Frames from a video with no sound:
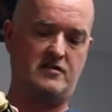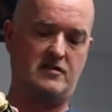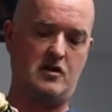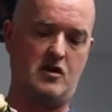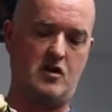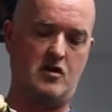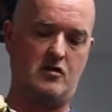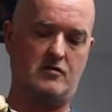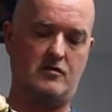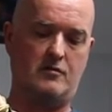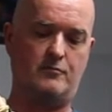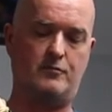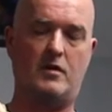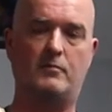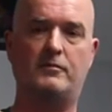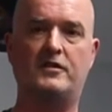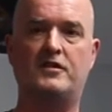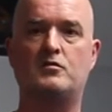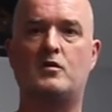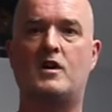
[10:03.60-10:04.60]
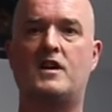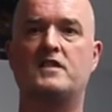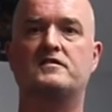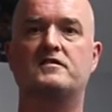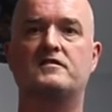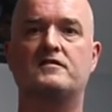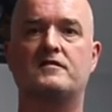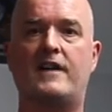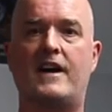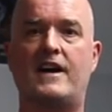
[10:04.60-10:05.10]
as long and probably
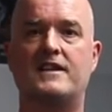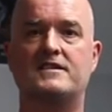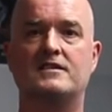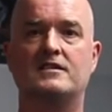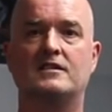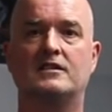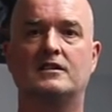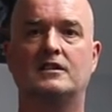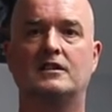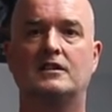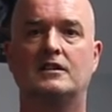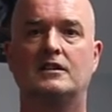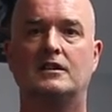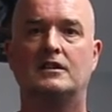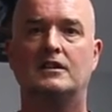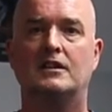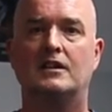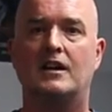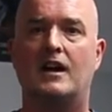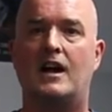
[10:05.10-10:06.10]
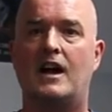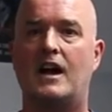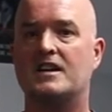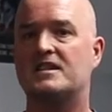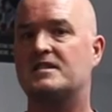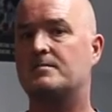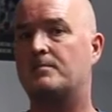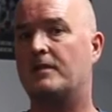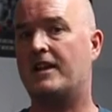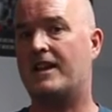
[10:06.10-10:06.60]
twice as fat.
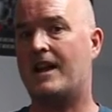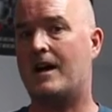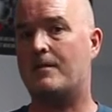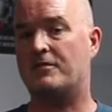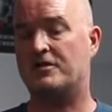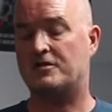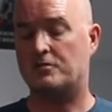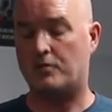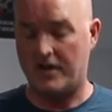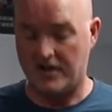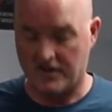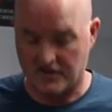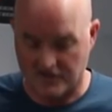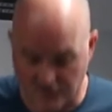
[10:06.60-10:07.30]
Split that between